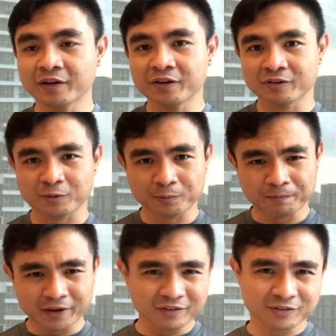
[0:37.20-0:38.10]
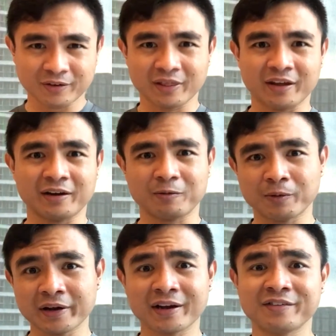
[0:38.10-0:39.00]
So based on that,
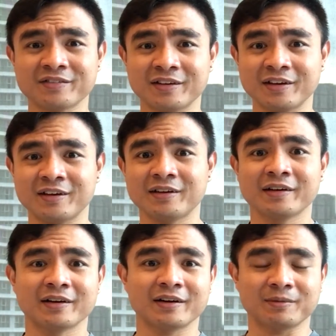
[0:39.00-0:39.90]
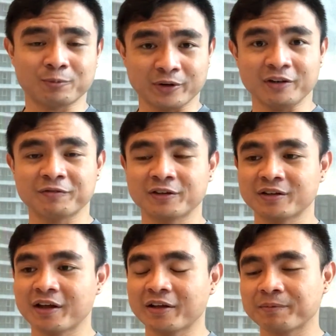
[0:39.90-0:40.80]
why I say relevant?
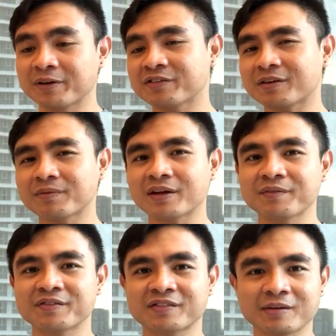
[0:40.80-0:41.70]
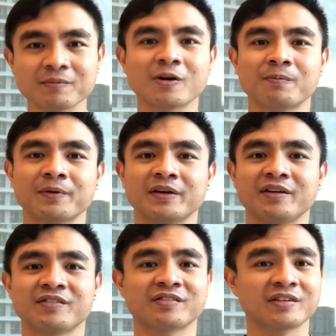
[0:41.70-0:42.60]
Because sometimes some
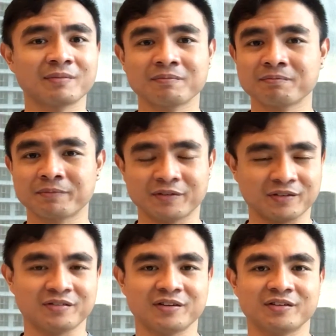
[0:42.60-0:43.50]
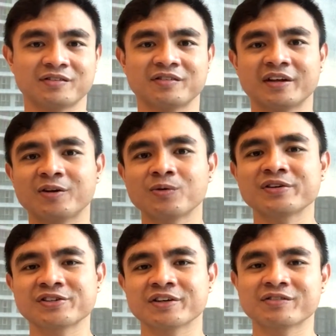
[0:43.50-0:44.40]
companies, some businesses, they
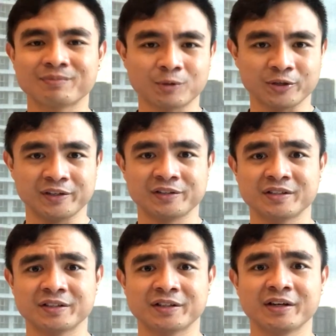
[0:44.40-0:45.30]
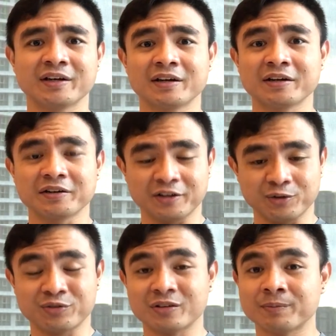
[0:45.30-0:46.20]
don't just monitor
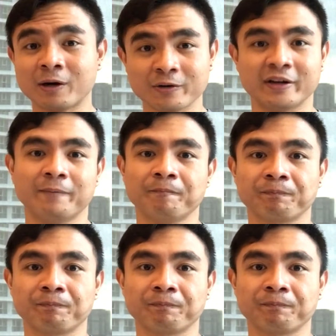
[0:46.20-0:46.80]
news about them.